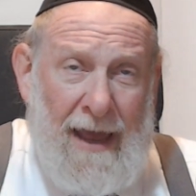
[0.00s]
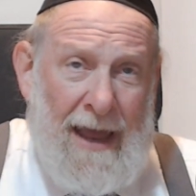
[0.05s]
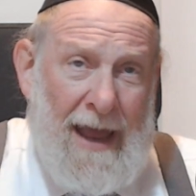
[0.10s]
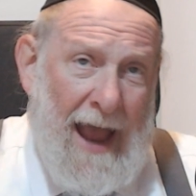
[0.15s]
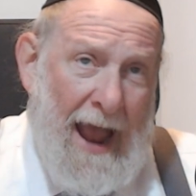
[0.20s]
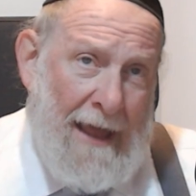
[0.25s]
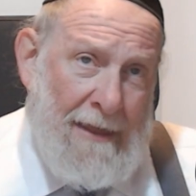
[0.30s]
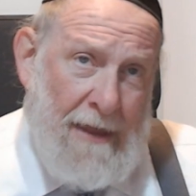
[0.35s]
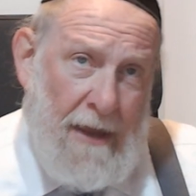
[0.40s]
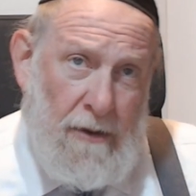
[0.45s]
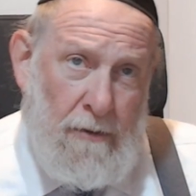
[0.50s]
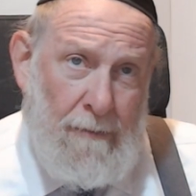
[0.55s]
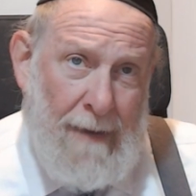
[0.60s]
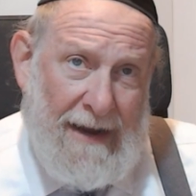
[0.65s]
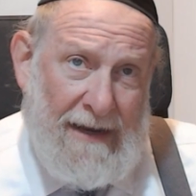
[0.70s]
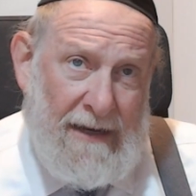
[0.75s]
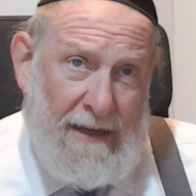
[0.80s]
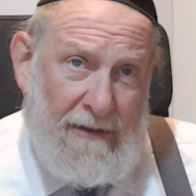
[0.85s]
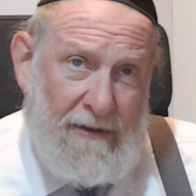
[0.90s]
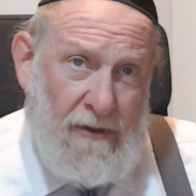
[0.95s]
and that you might
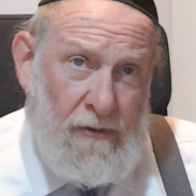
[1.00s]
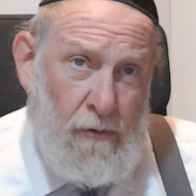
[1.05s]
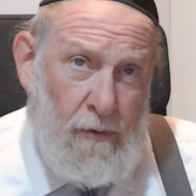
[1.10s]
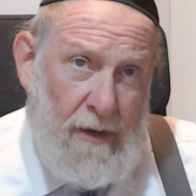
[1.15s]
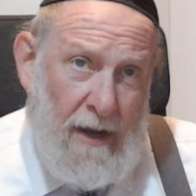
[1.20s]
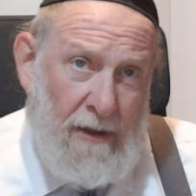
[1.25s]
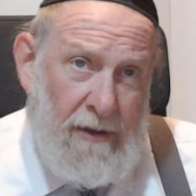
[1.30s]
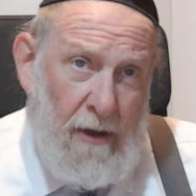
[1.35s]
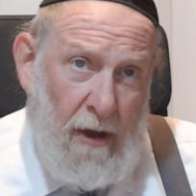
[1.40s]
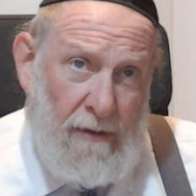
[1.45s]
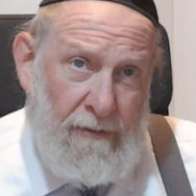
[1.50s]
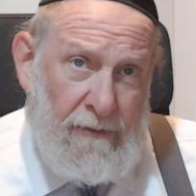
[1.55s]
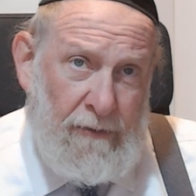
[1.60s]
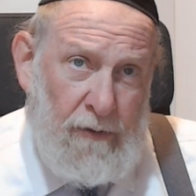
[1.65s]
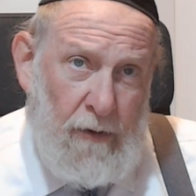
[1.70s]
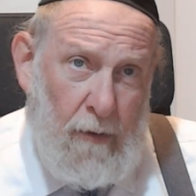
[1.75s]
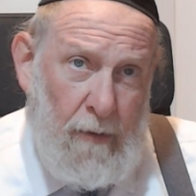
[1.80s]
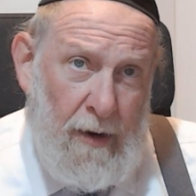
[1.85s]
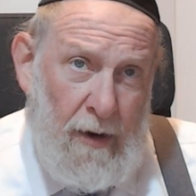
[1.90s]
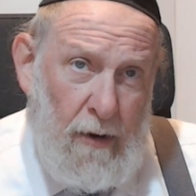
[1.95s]
need to do it on the other
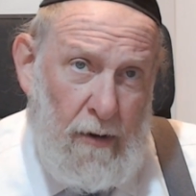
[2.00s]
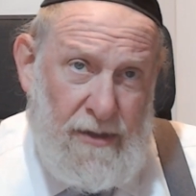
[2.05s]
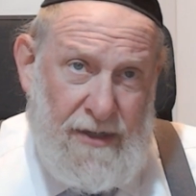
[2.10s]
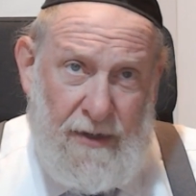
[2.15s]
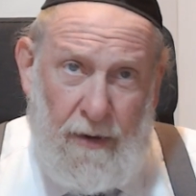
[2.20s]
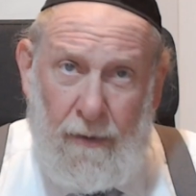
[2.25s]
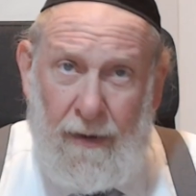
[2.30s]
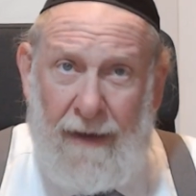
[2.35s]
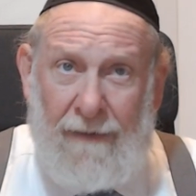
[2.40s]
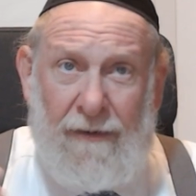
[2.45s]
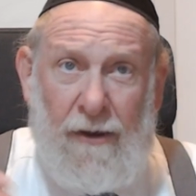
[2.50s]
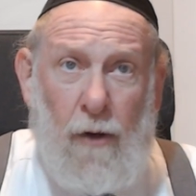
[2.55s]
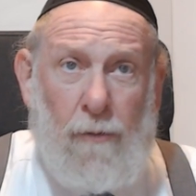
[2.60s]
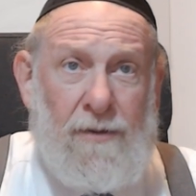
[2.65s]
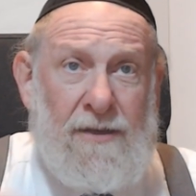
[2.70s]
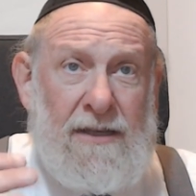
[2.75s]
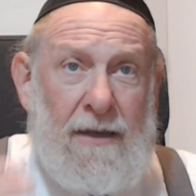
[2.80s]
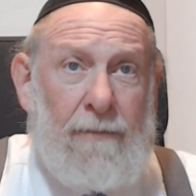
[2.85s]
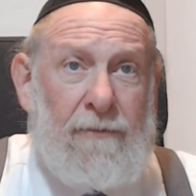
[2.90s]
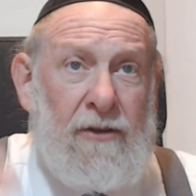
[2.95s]
doorway also if it
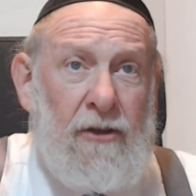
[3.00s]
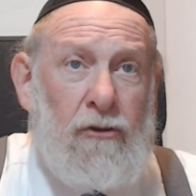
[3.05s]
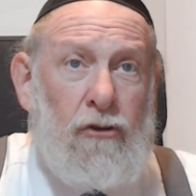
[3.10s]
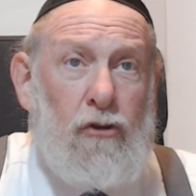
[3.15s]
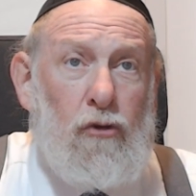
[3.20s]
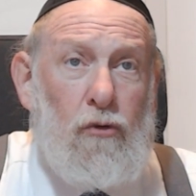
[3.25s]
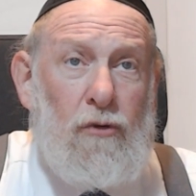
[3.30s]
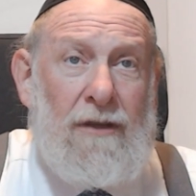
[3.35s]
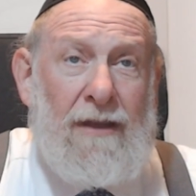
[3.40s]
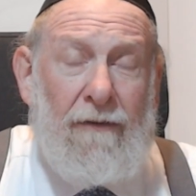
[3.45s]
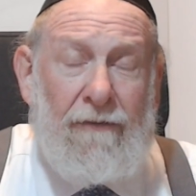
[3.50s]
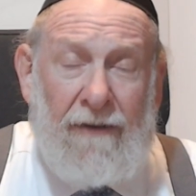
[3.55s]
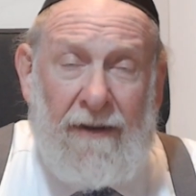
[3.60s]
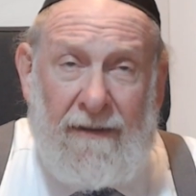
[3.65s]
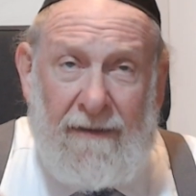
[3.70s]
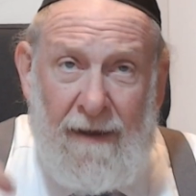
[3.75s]
opens up to two different